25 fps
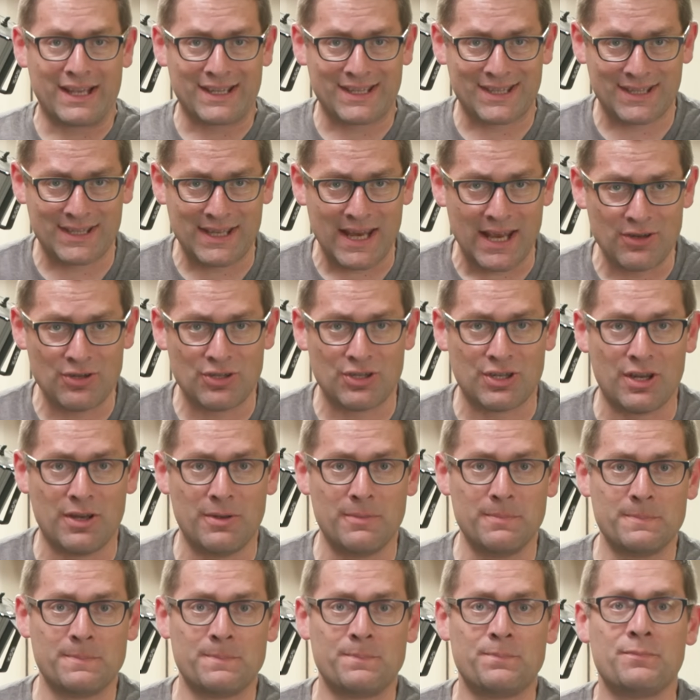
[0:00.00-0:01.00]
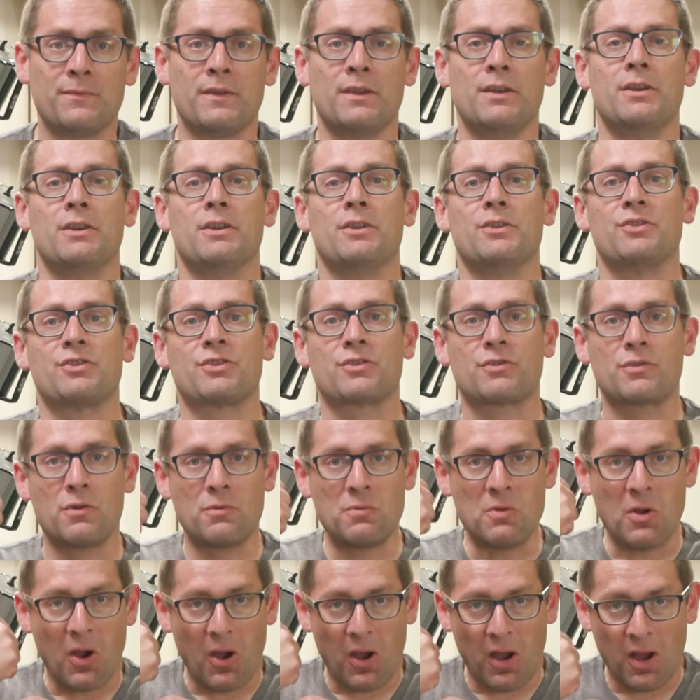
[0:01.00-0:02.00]
extension
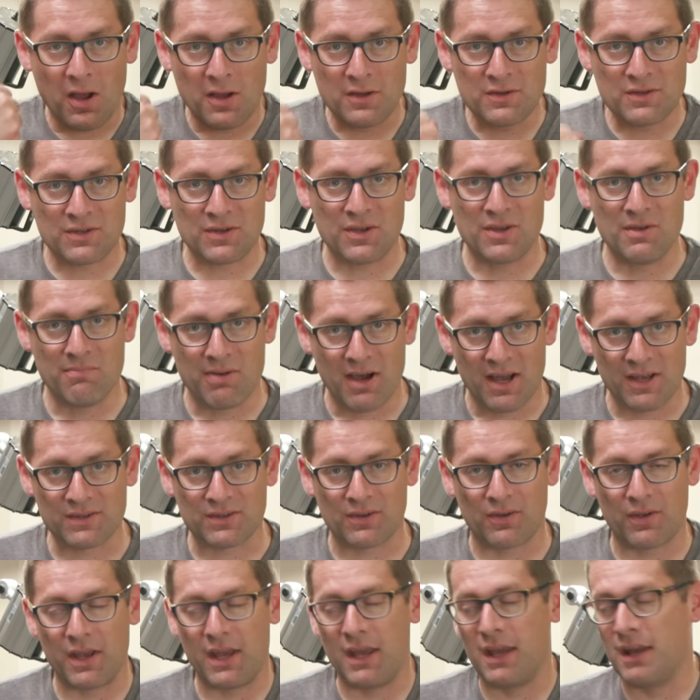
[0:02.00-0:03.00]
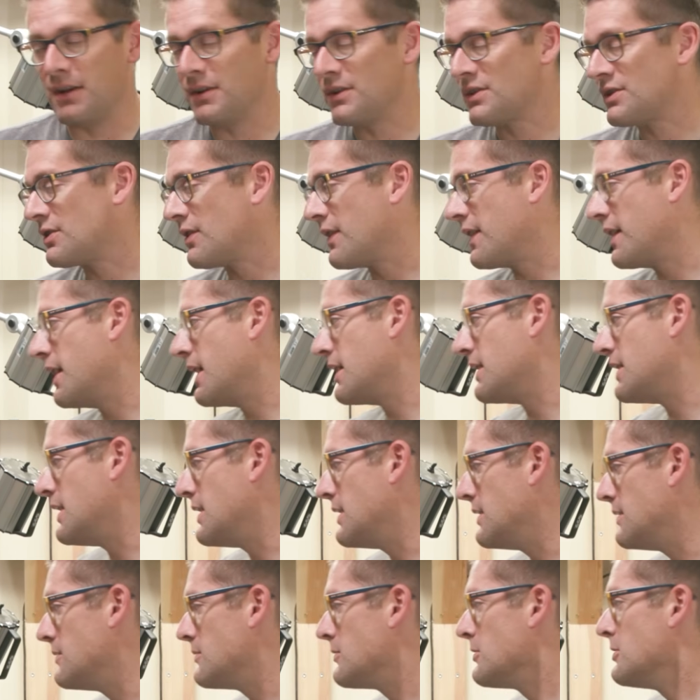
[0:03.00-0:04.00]
screwed onto the muzzle end so that I
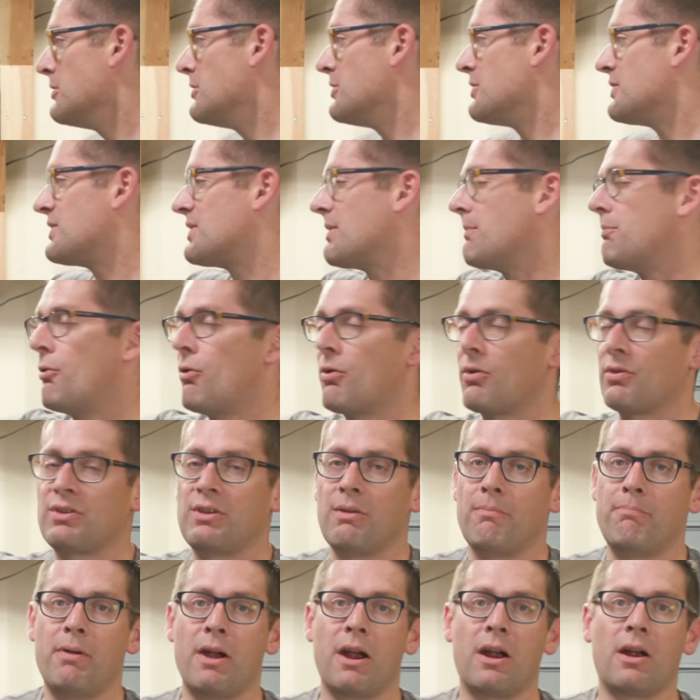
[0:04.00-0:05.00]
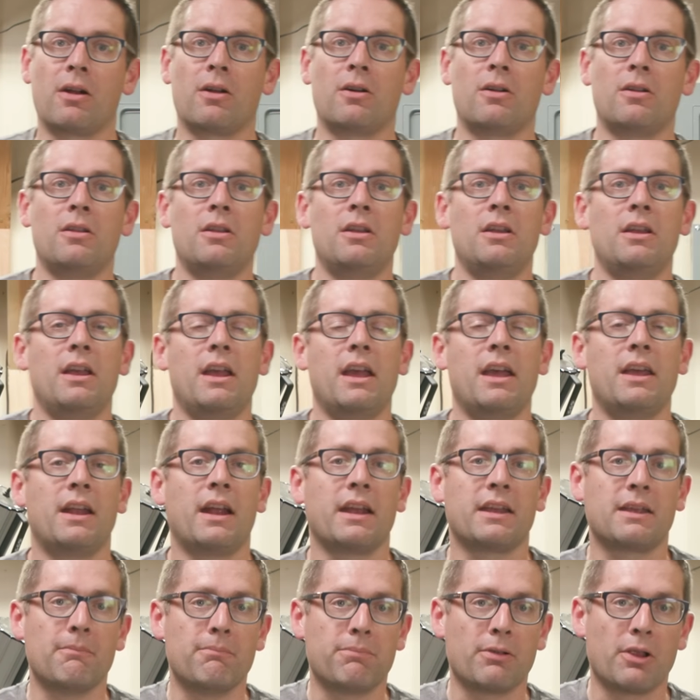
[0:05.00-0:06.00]
can support the barrel and
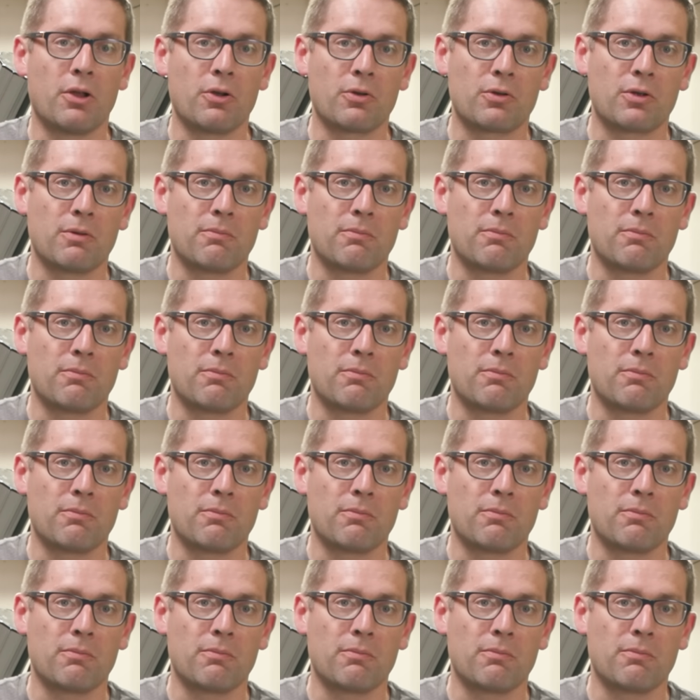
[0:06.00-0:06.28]
I can blow